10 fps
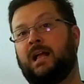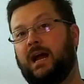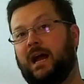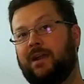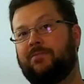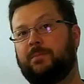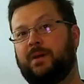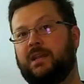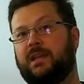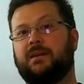Hi
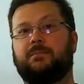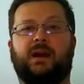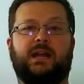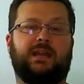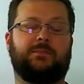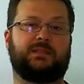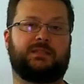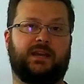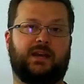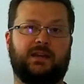everybody, my name is
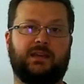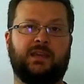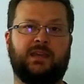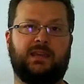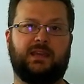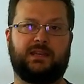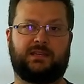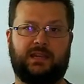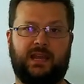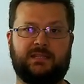Doug. In
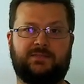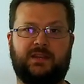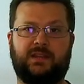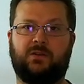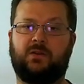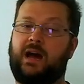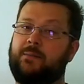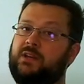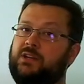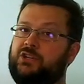today's video,
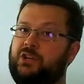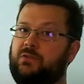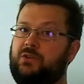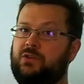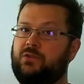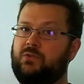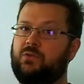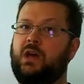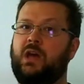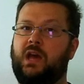I'm going to show
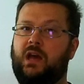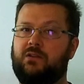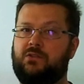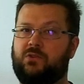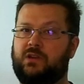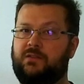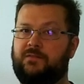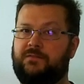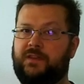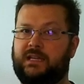you how you can
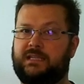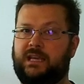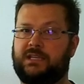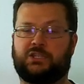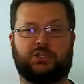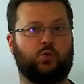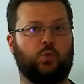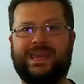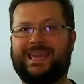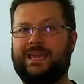fix a
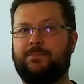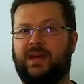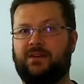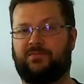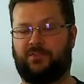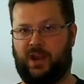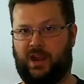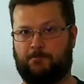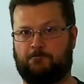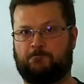squeaky bed
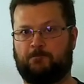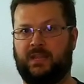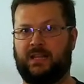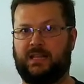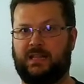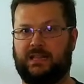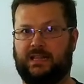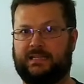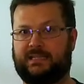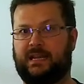frame.
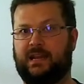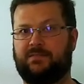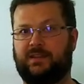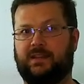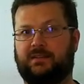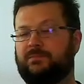Let's dive in.